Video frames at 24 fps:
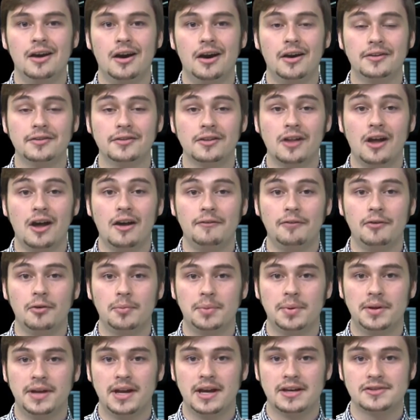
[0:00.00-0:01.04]
unlawful
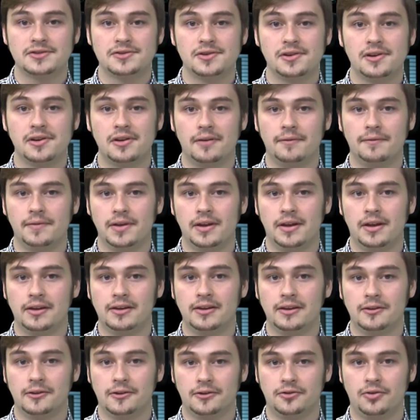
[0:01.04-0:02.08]
pedestrian or
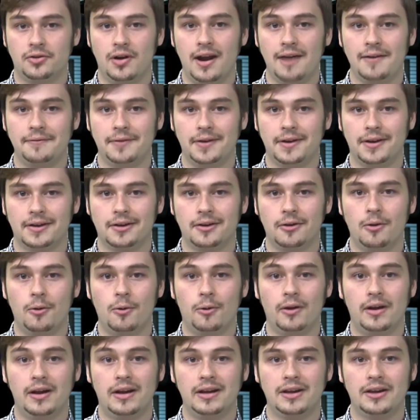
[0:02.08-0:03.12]
vehicular traffic,
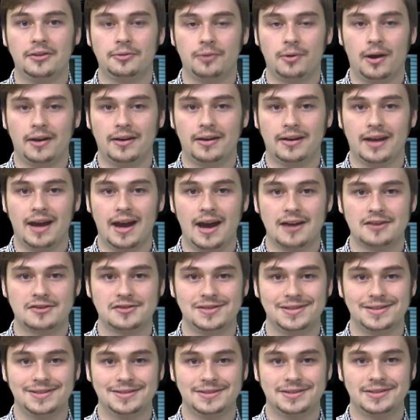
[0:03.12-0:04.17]
or any threatening
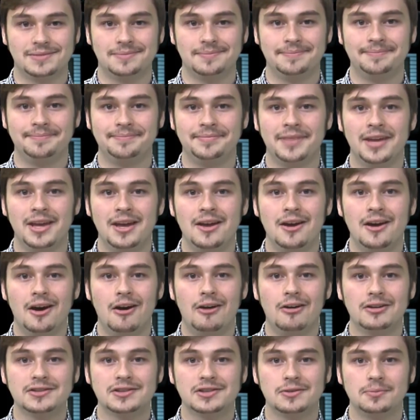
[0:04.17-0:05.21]
actions.
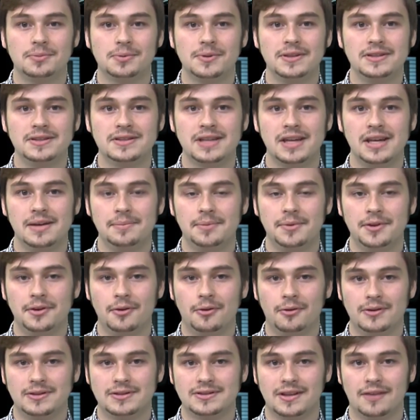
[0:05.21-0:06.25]
Also, please keep the
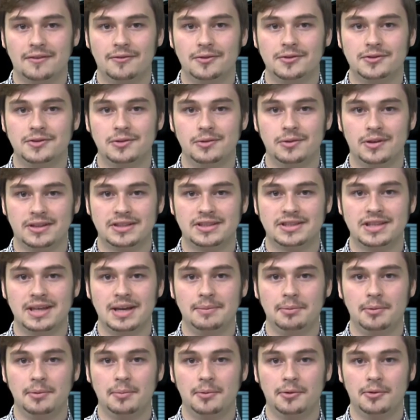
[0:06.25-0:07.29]
noise level to an
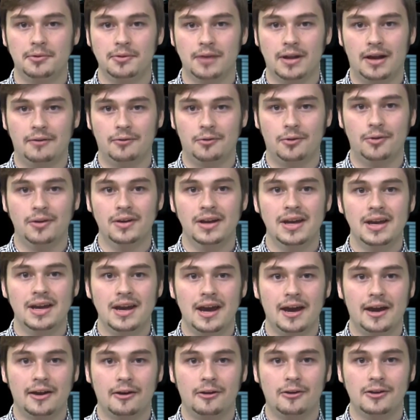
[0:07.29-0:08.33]
acceptable level
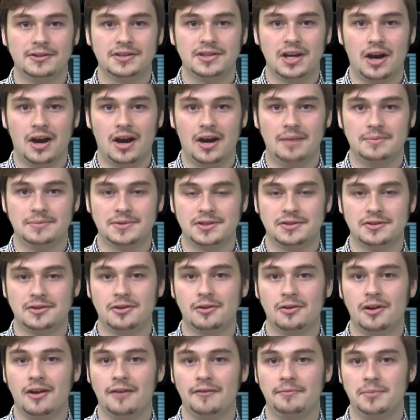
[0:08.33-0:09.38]
at all times and
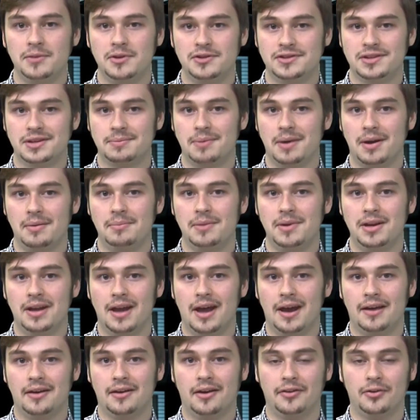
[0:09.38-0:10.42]
turn off music by
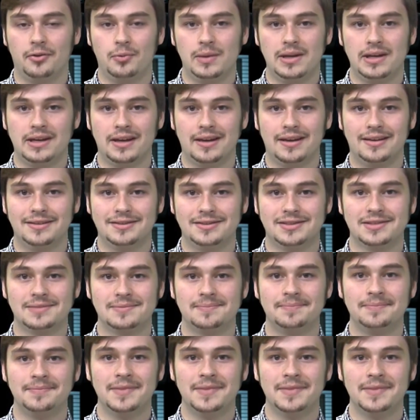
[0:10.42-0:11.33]
midnight on the weekends.